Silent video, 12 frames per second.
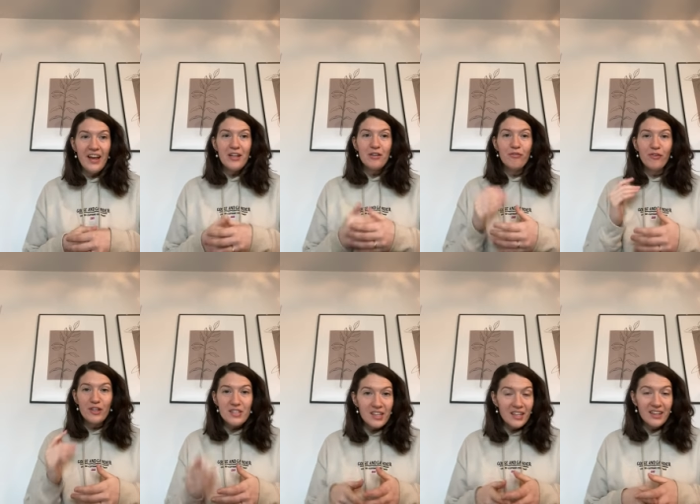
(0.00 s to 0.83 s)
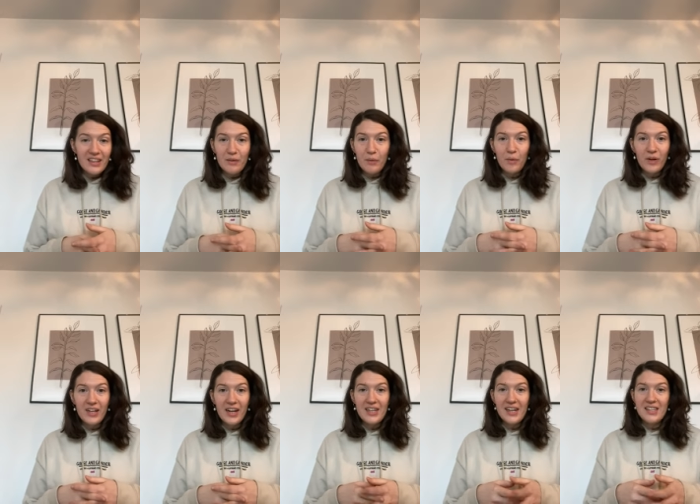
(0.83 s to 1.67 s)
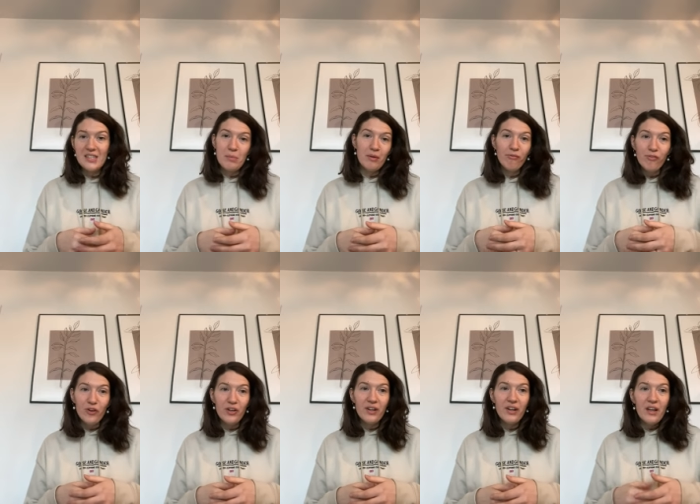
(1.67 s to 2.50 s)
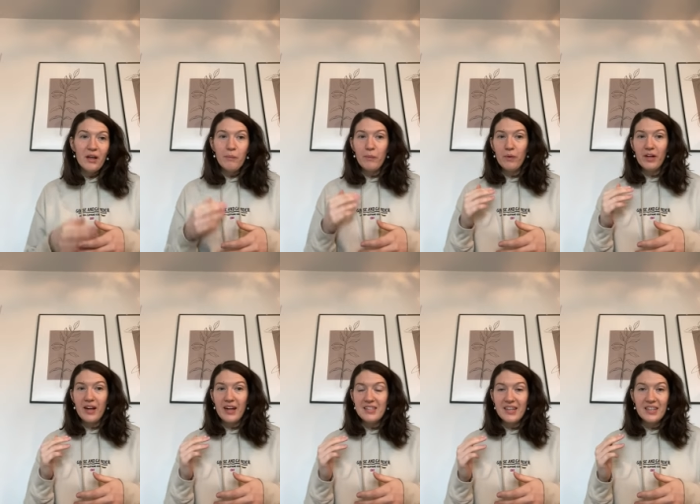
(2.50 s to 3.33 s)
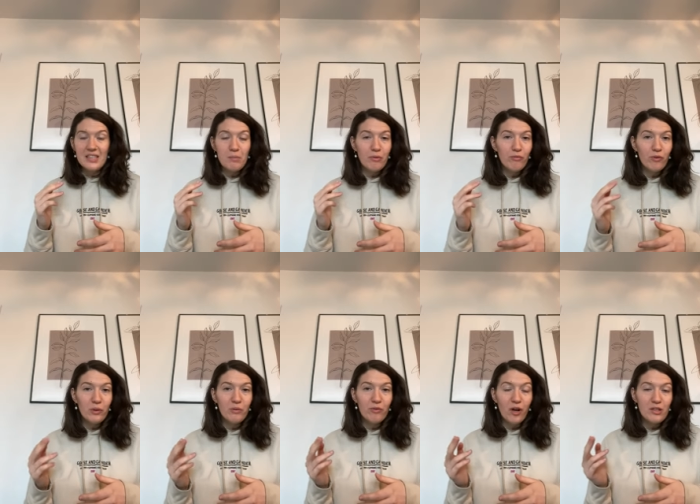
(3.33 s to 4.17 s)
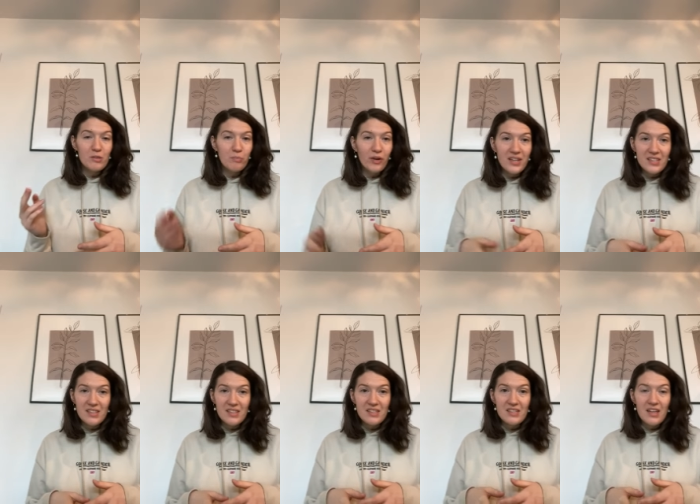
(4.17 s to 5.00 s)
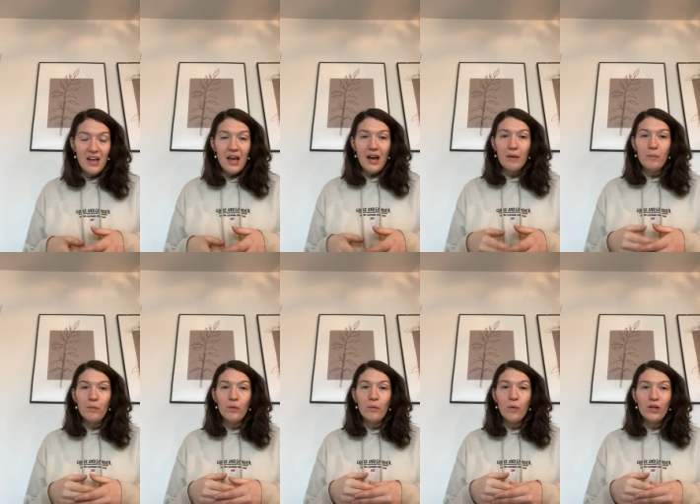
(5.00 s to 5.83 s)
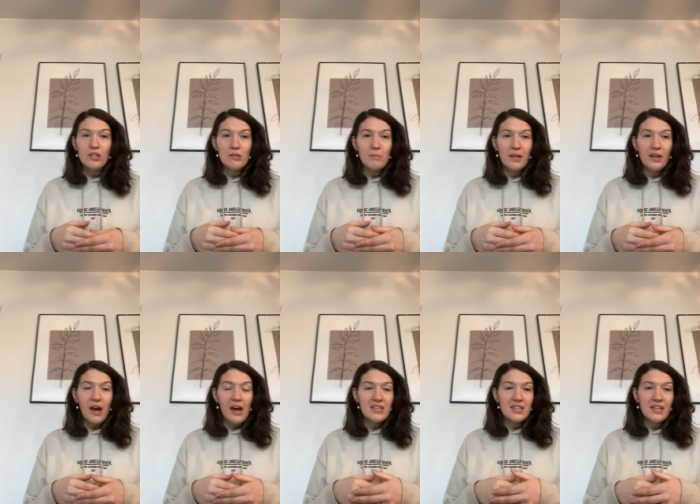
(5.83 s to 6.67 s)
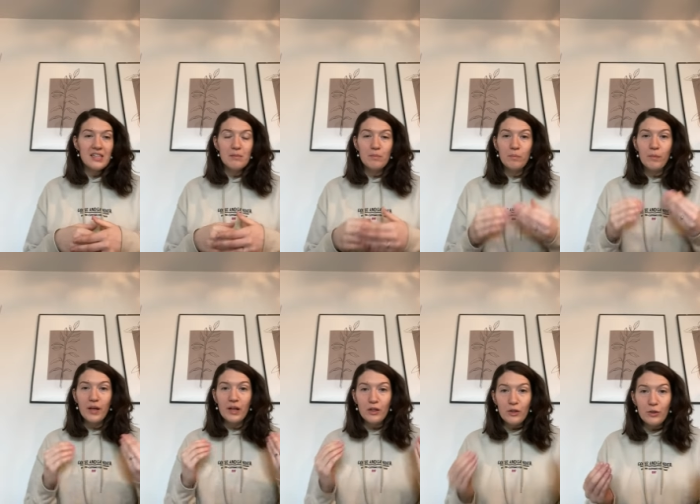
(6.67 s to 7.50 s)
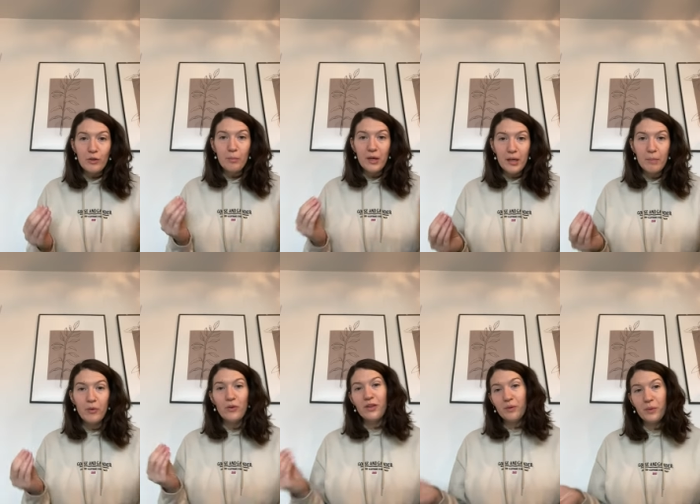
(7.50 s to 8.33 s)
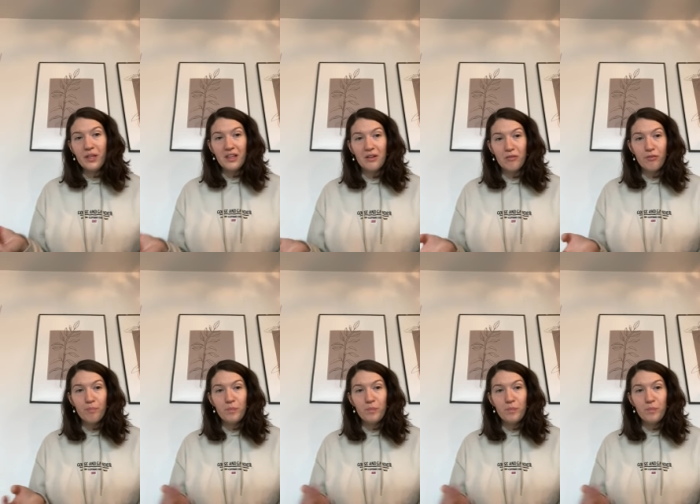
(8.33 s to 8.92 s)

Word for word: The first thing that we wanted our day to be fun, we wanted our day to be full of God's presence, and we wanted to be our day to include people that we love.